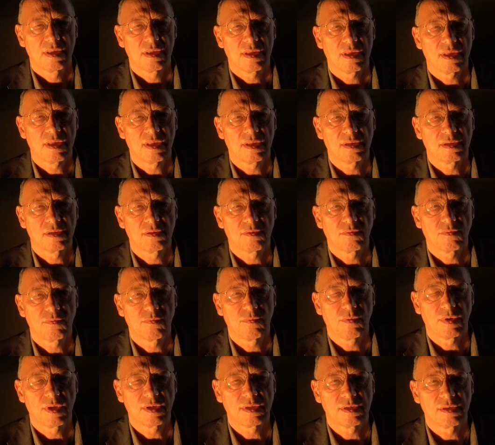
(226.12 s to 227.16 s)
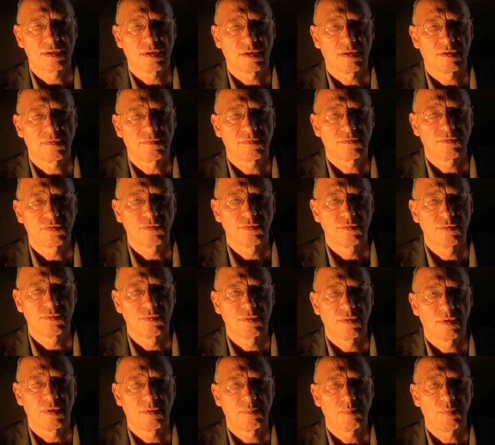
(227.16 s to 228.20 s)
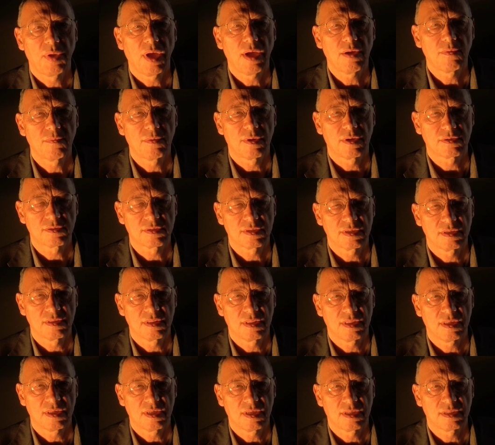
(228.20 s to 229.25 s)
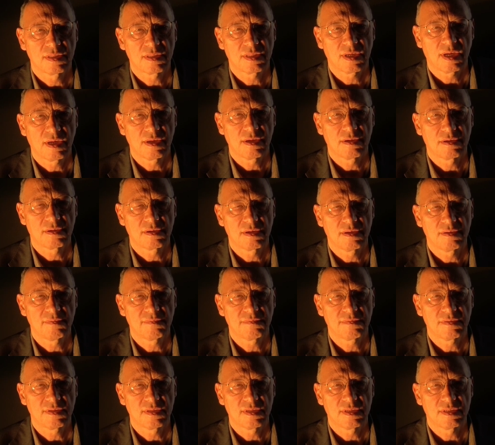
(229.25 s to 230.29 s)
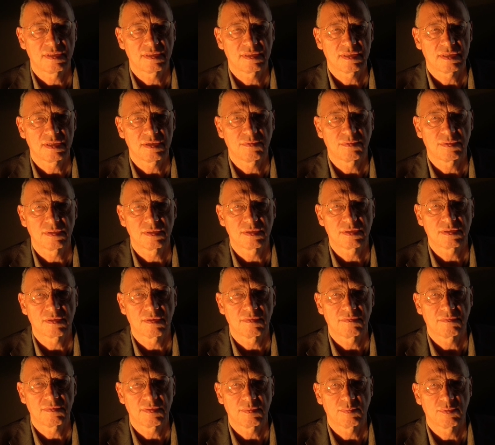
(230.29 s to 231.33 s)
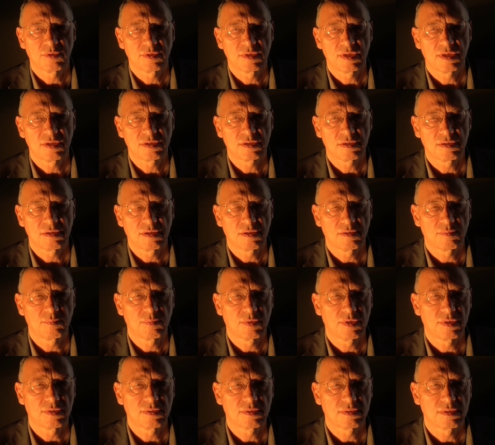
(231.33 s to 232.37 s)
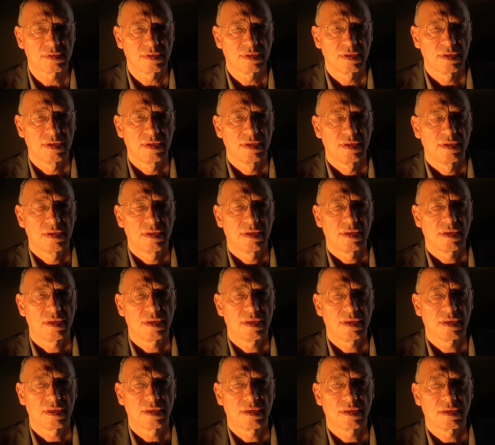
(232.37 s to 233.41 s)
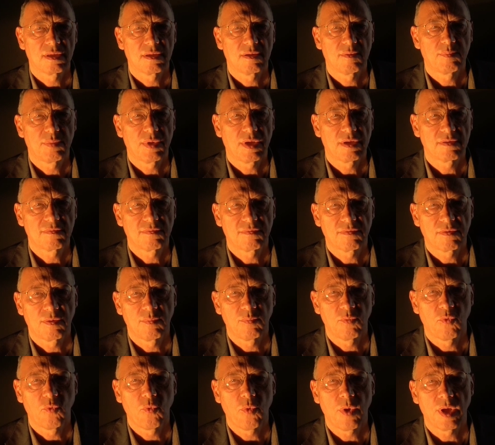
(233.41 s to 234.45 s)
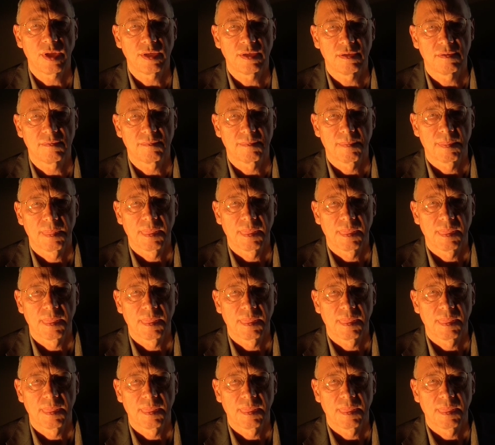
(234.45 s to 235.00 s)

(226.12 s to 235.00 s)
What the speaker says: and one of two powers in the entire infinite sequence of Fibonacci numbers apart from 1.